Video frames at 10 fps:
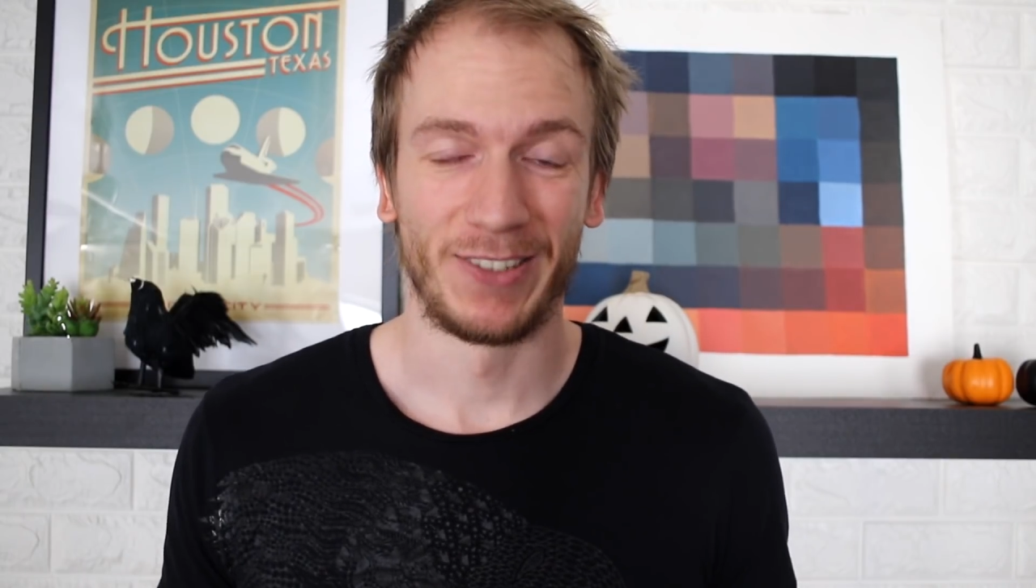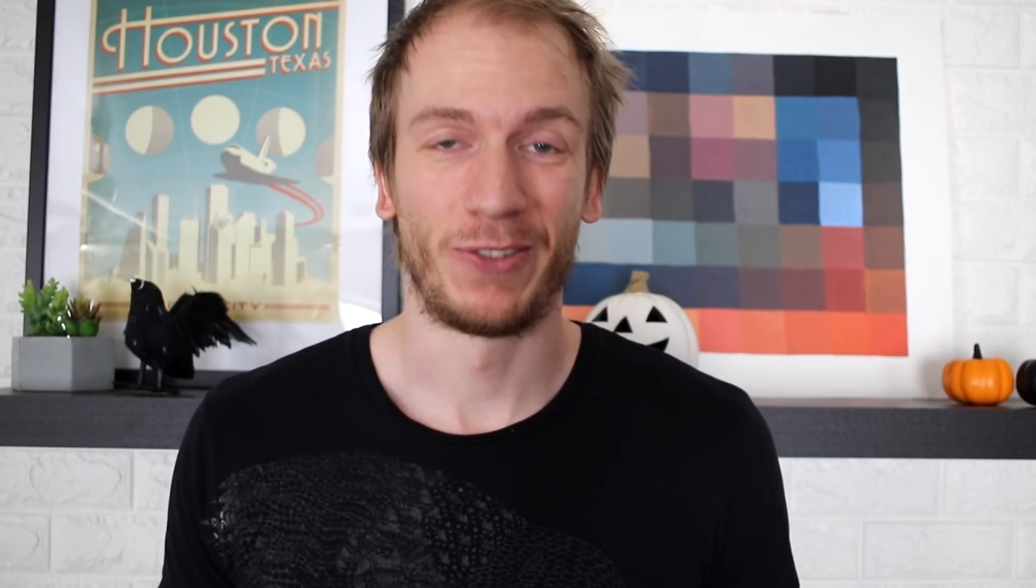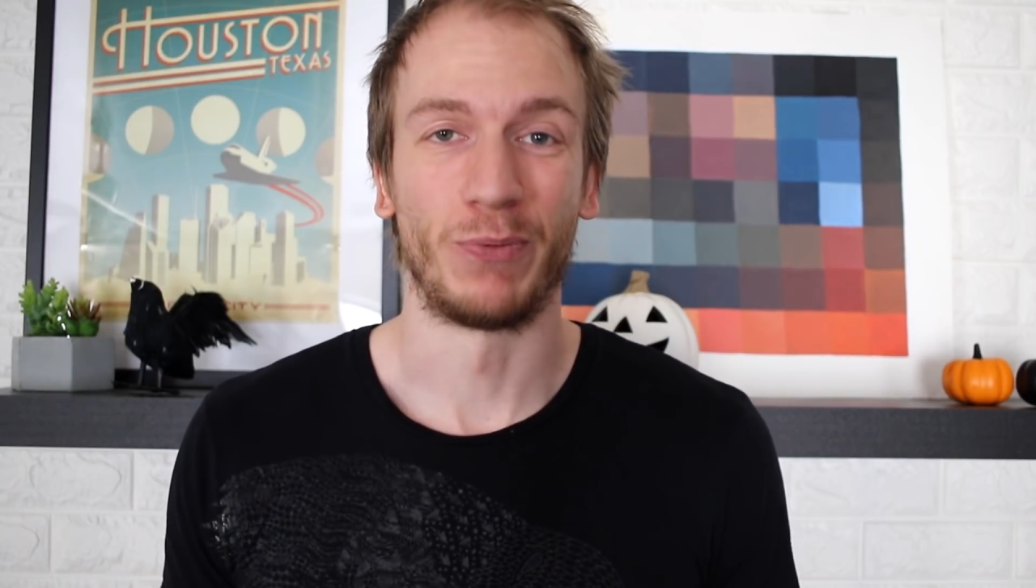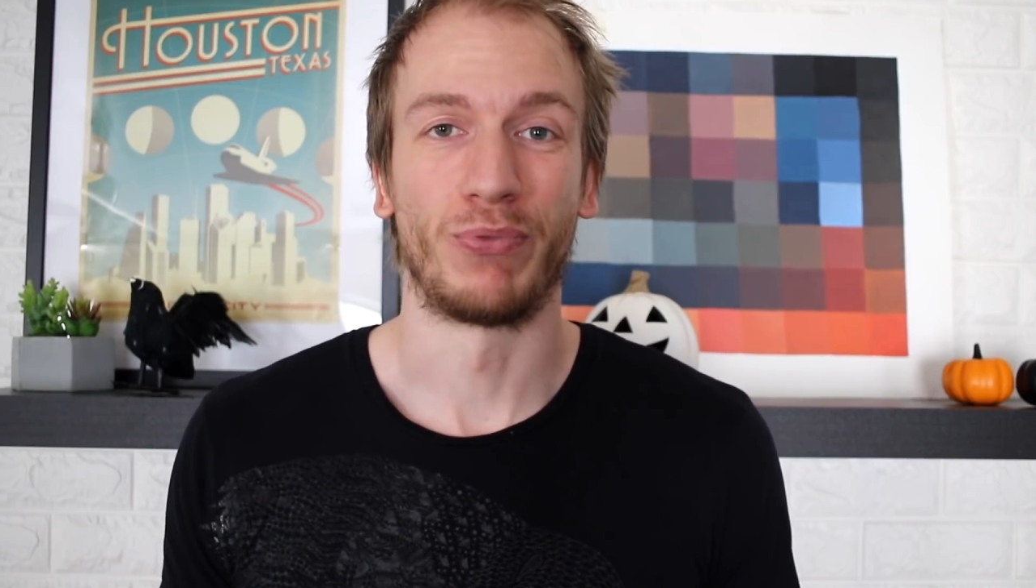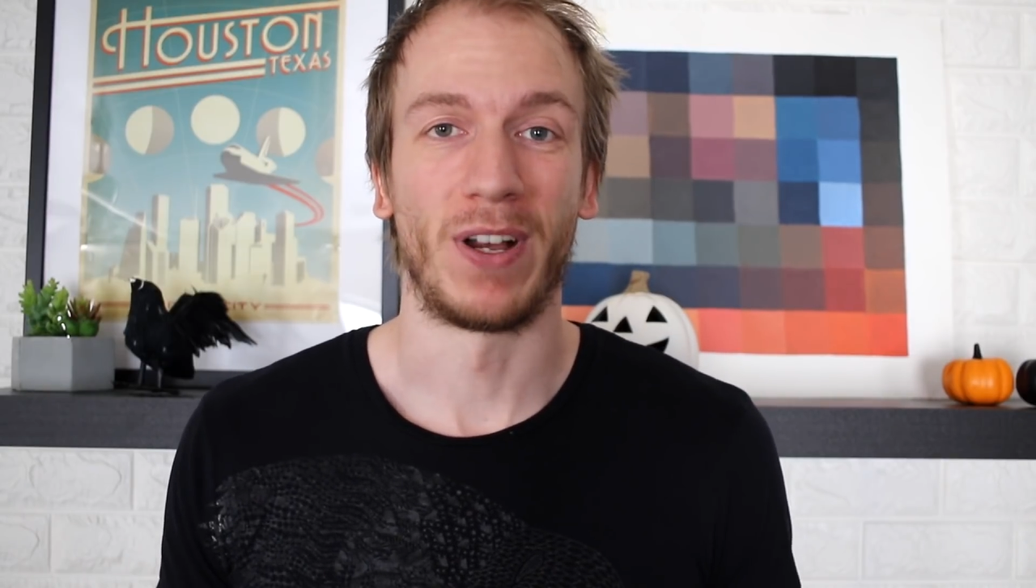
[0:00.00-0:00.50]

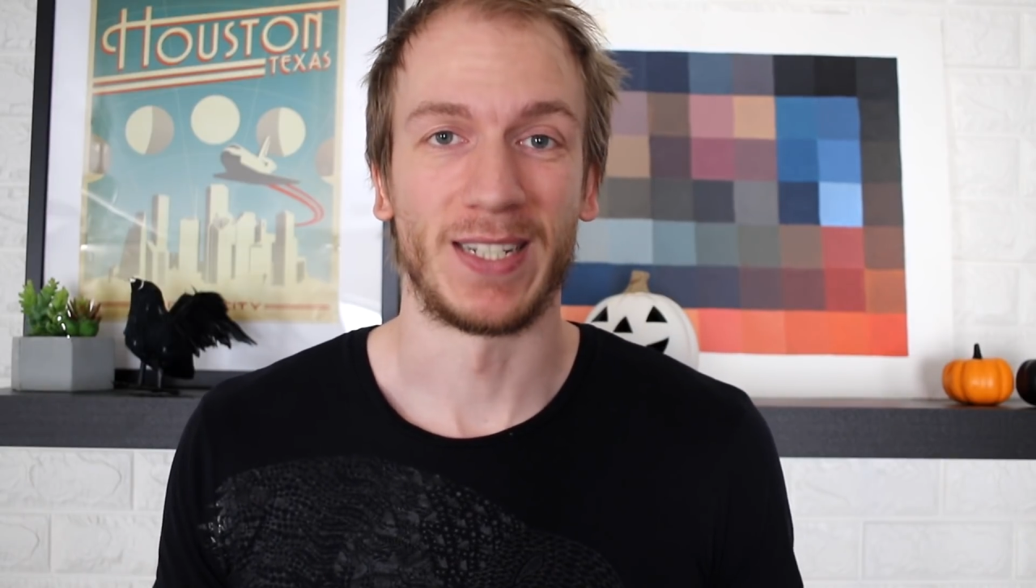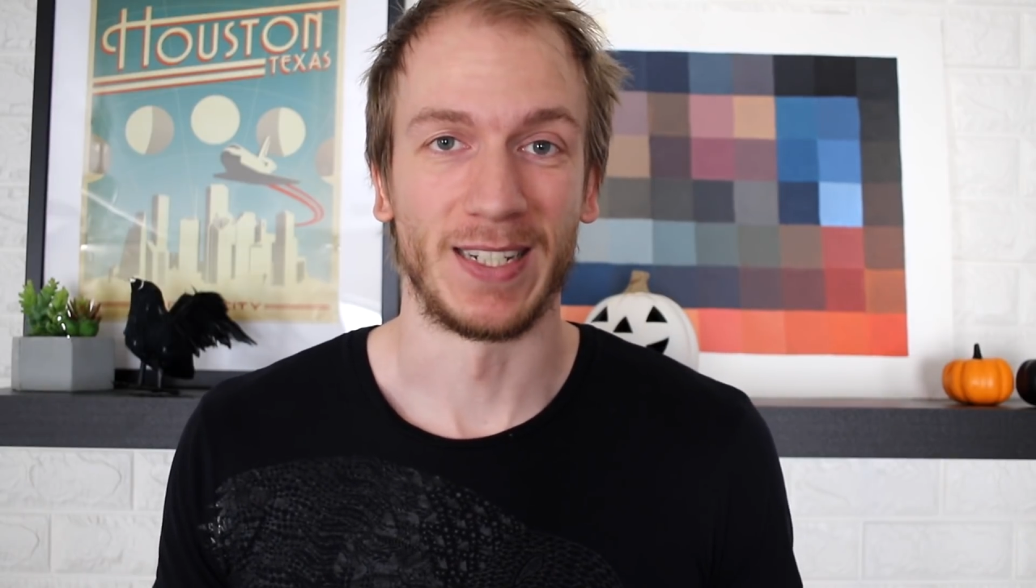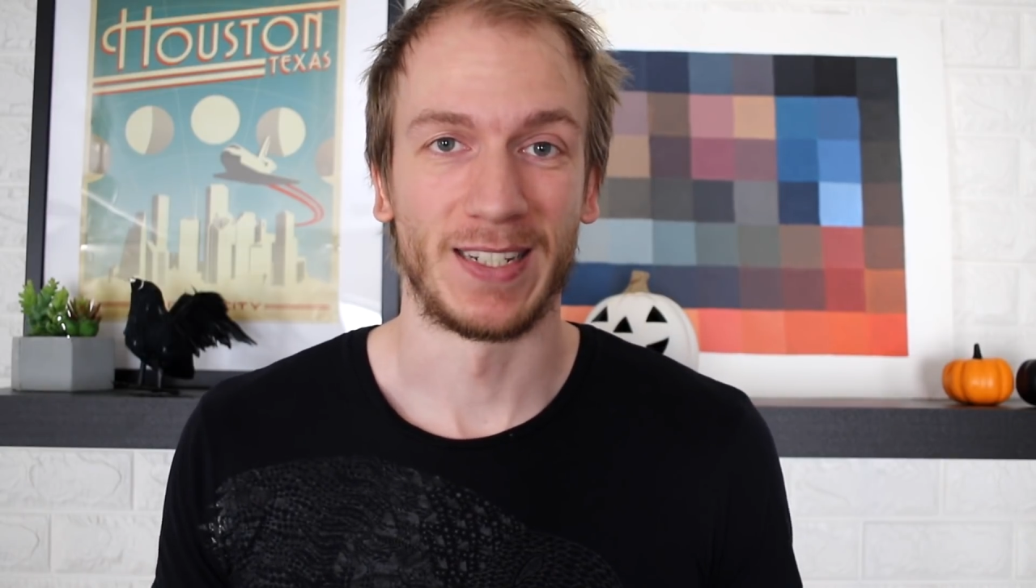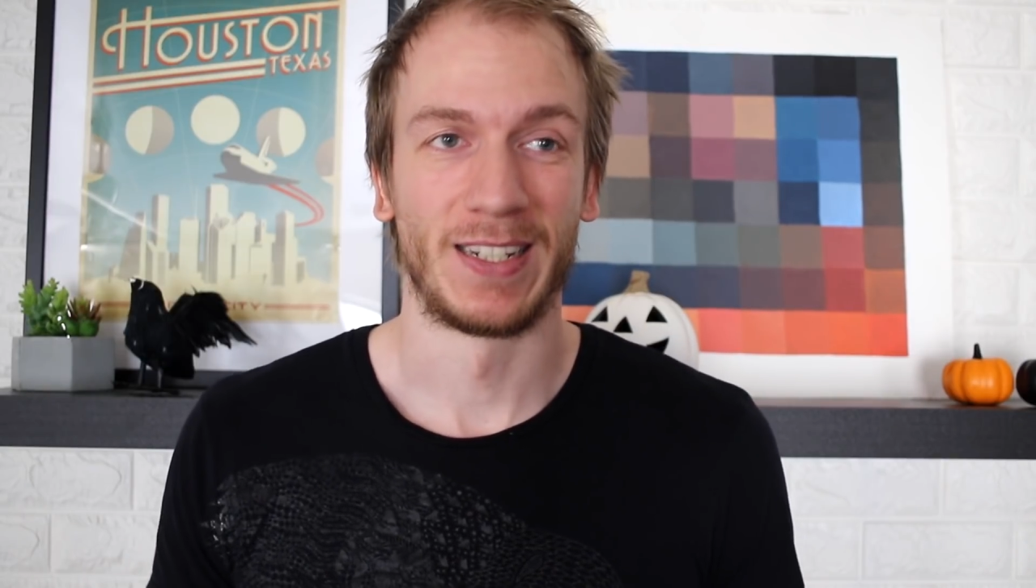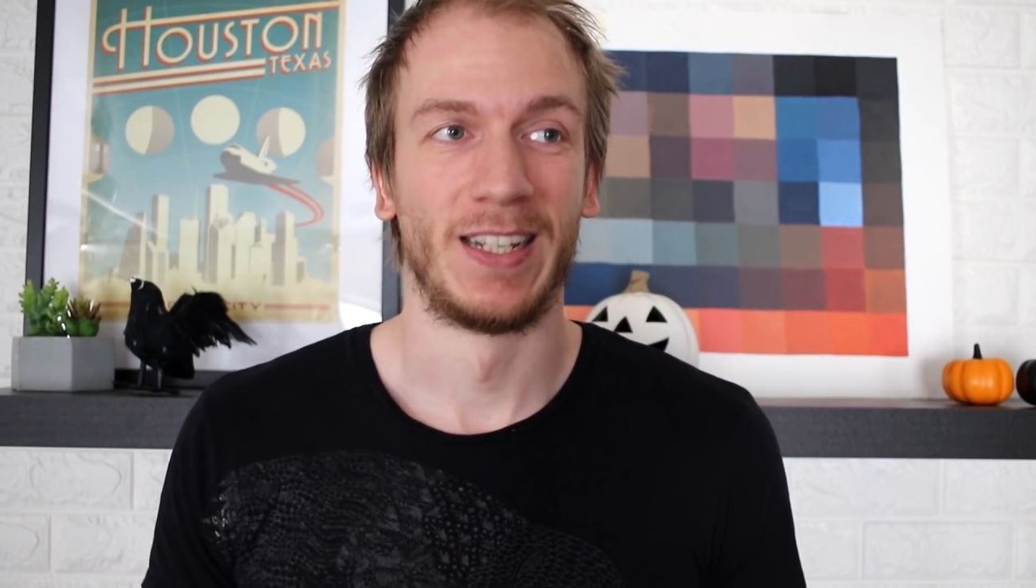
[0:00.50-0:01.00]
to
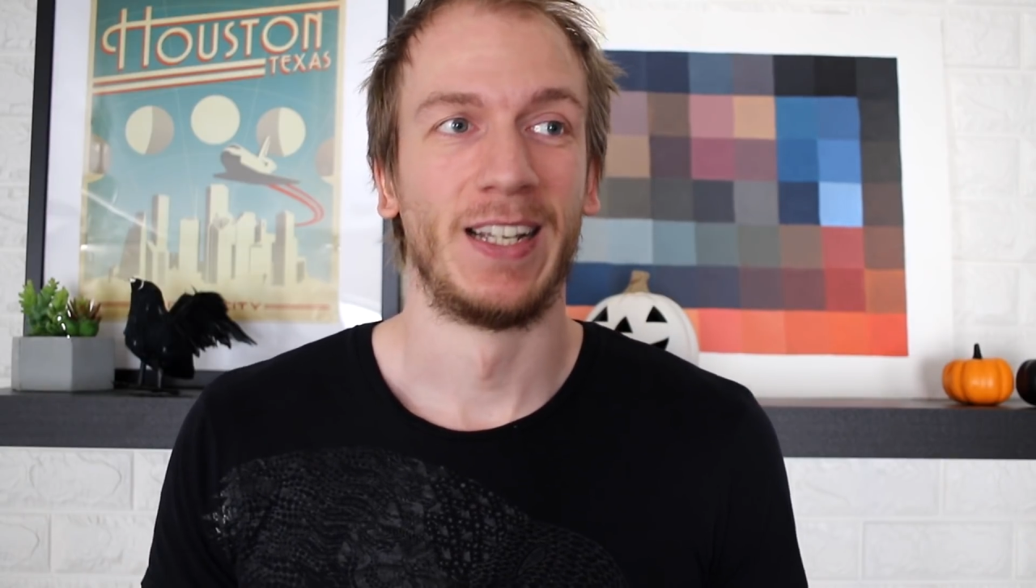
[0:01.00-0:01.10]
process.